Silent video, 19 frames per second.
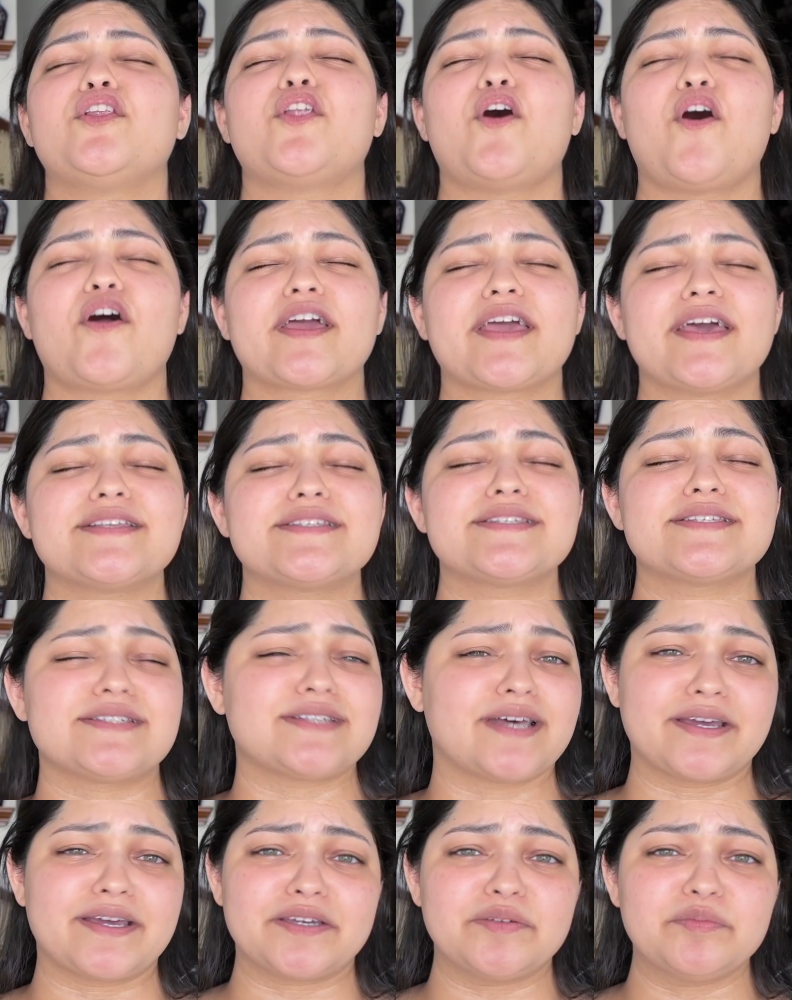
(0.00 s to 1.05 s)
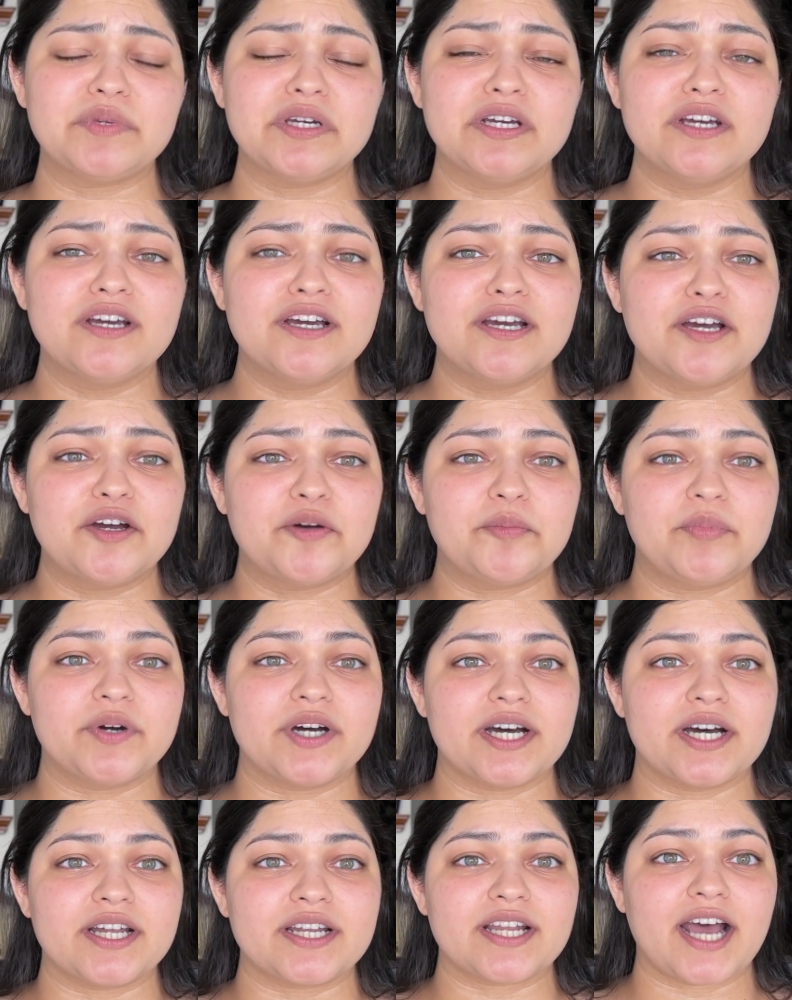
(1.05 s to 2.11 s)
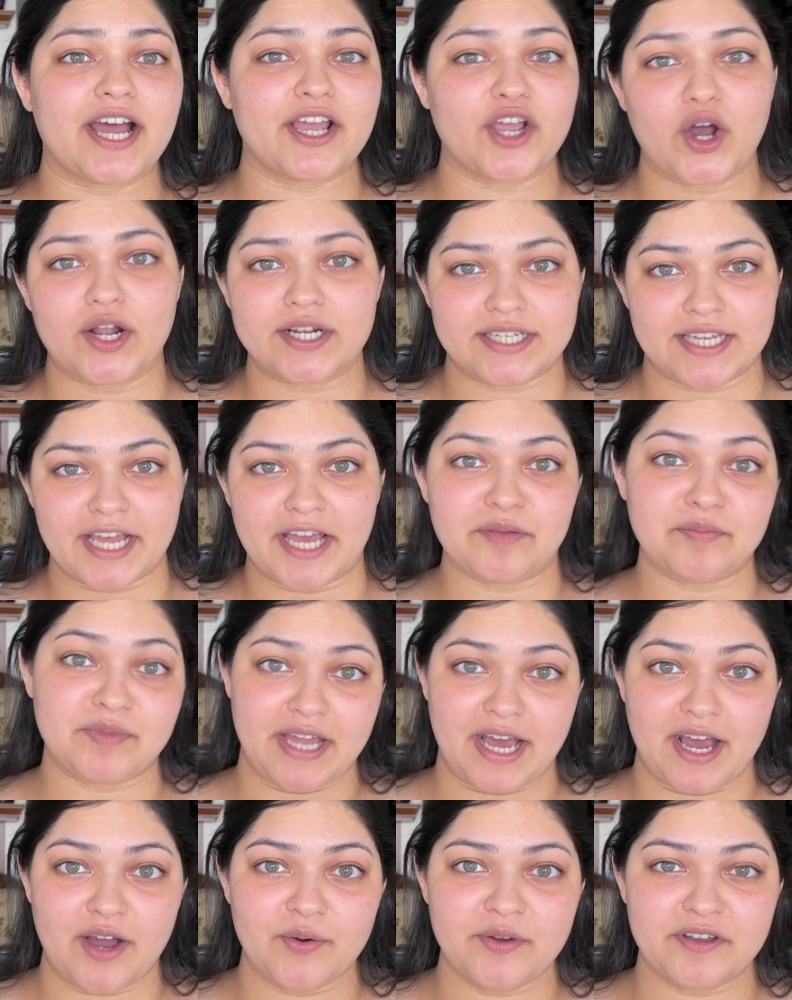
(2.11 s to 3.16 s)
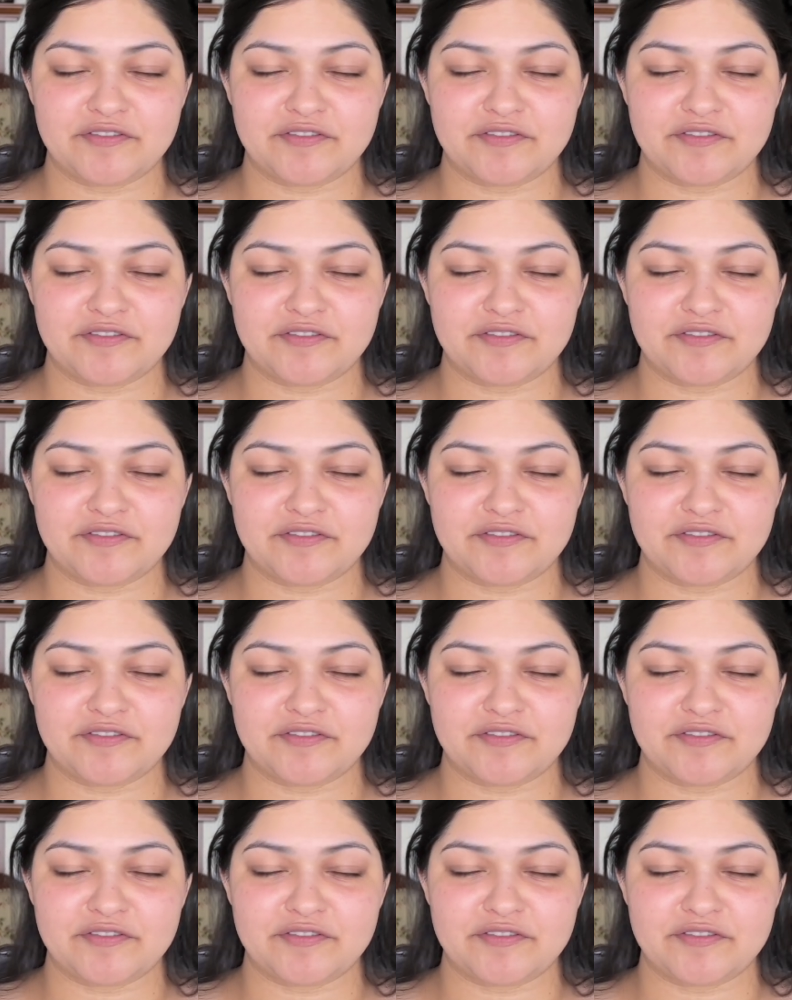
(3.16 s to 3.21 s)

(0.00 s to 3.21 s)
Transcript: longest time, but I got time now.